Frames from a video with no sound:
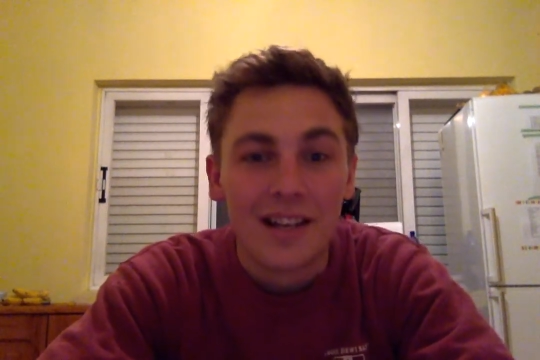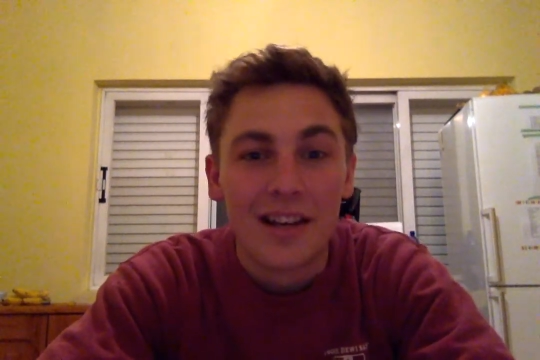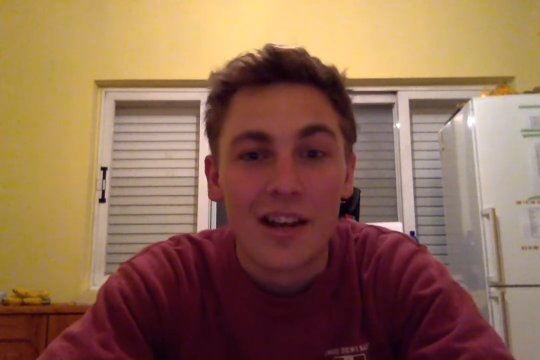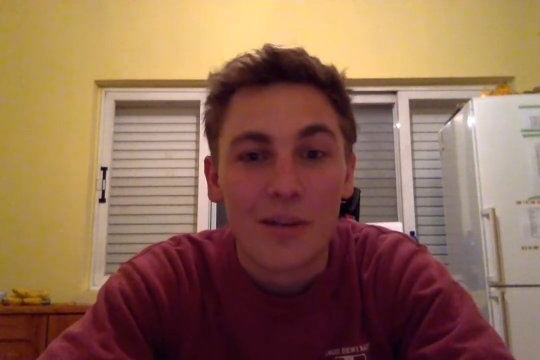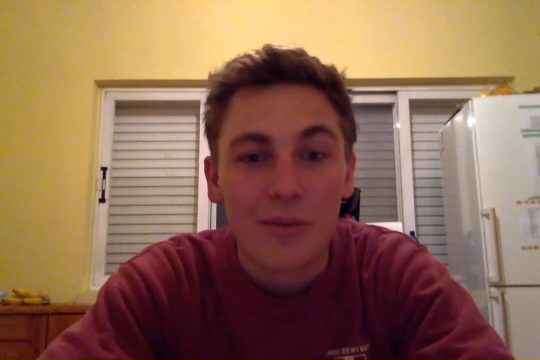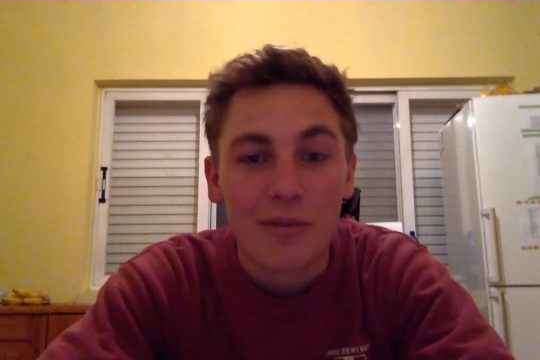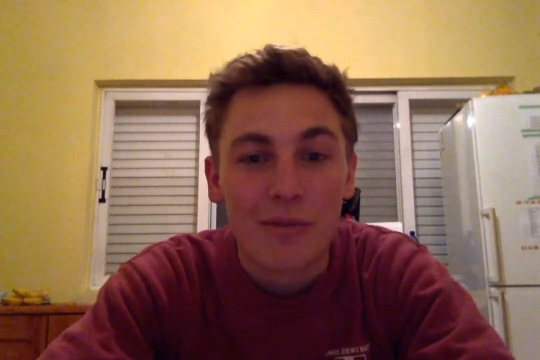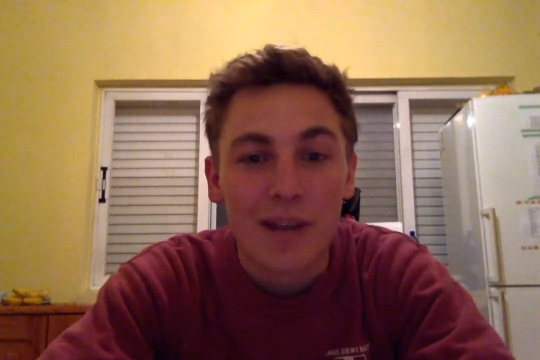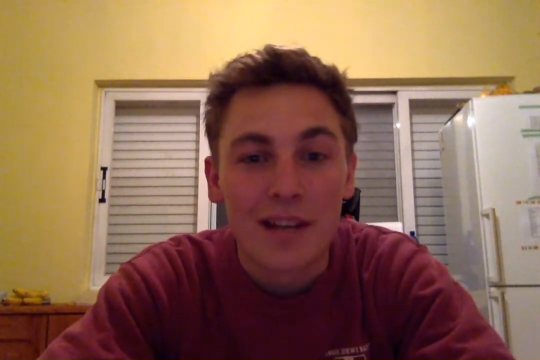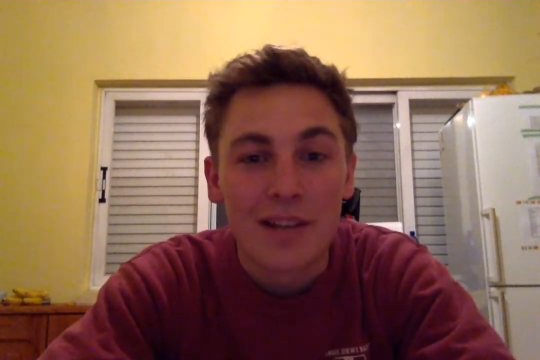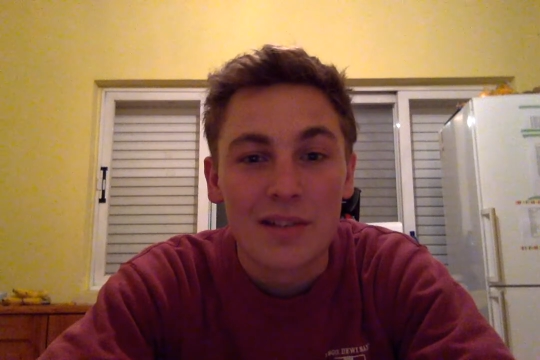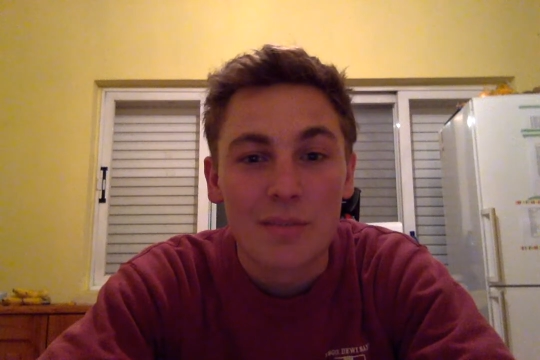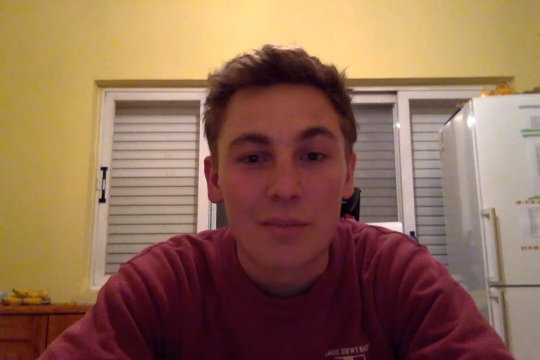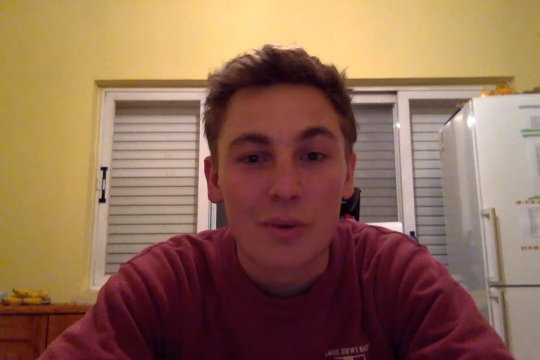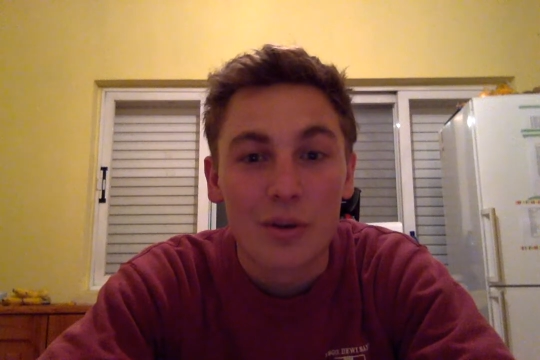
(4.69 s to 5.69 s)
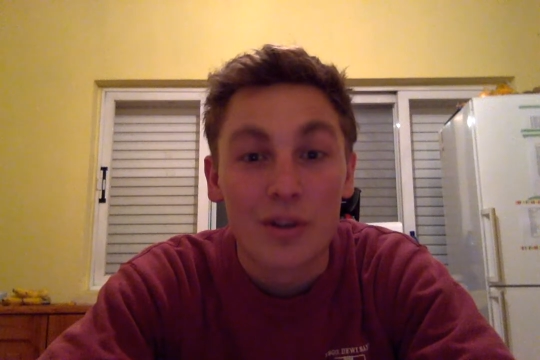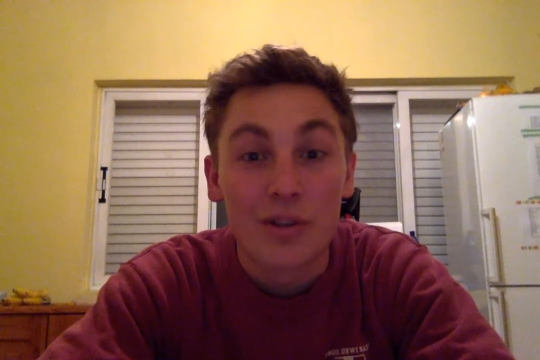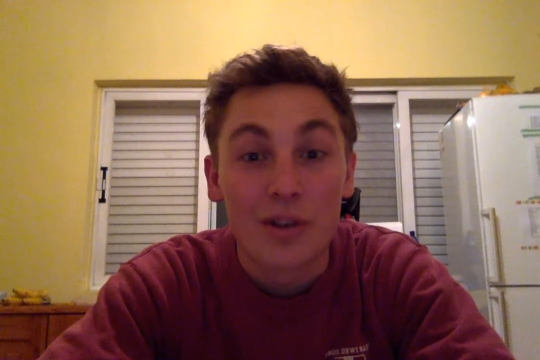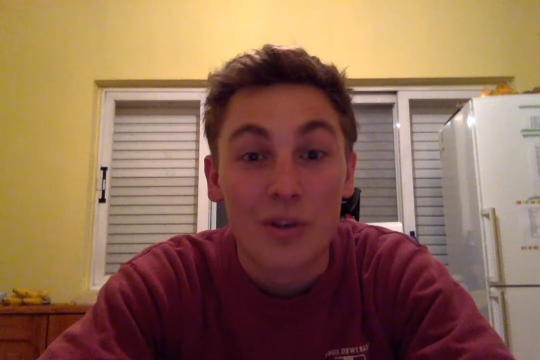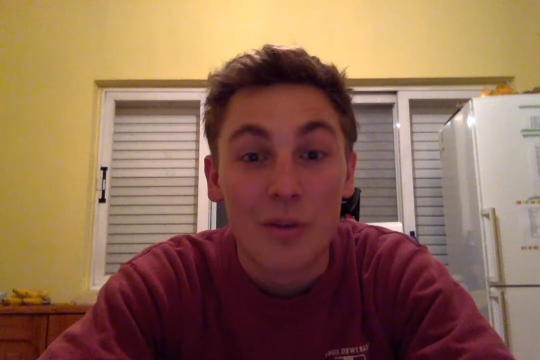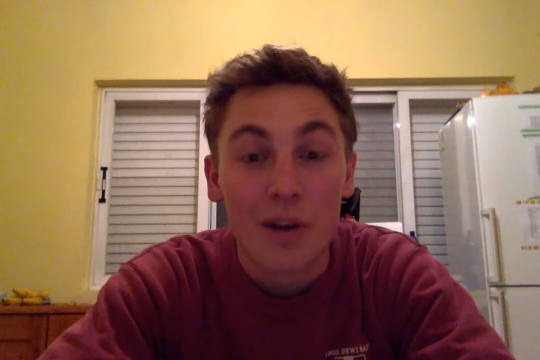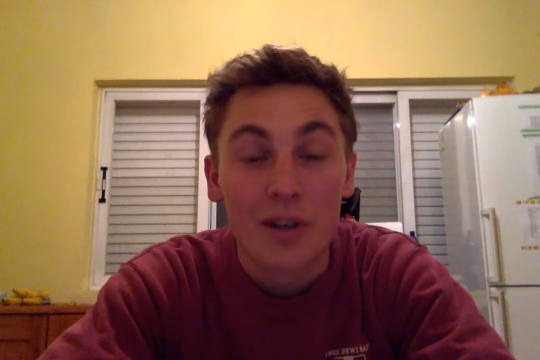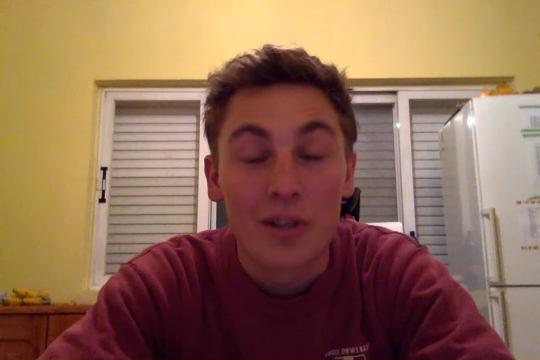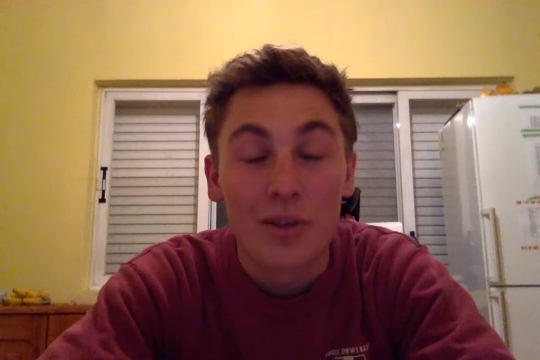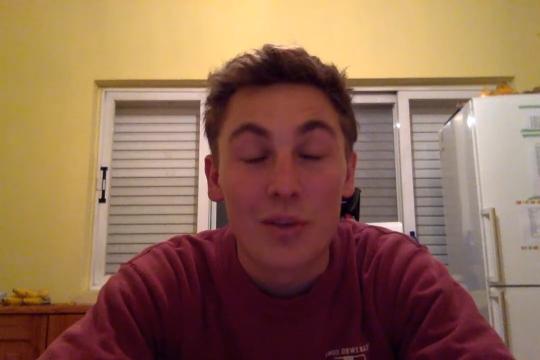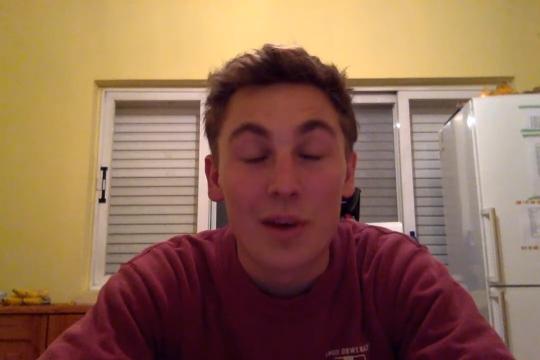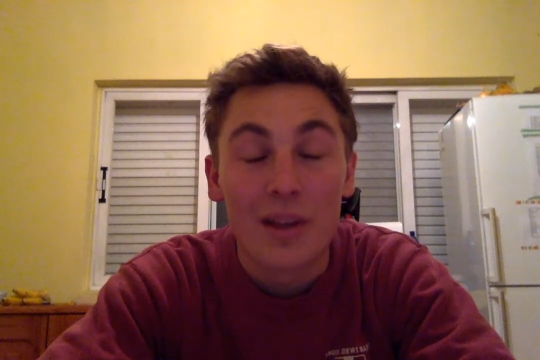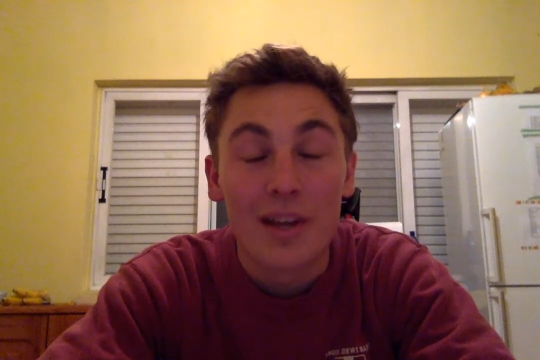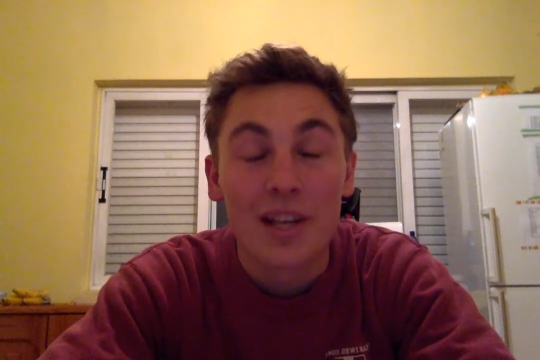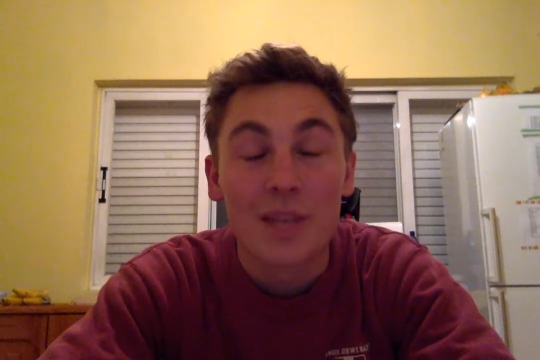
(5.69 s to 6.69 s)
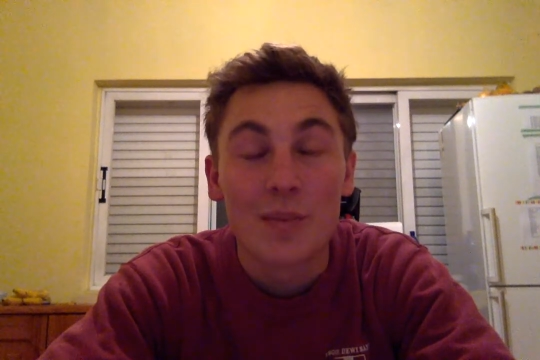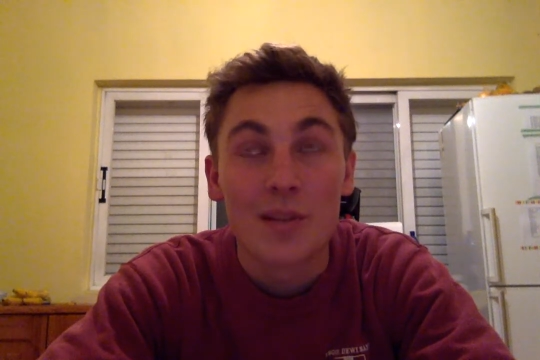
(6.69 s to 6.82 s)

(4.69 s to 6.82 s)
Hope the rain isn't pouring too much. The weather has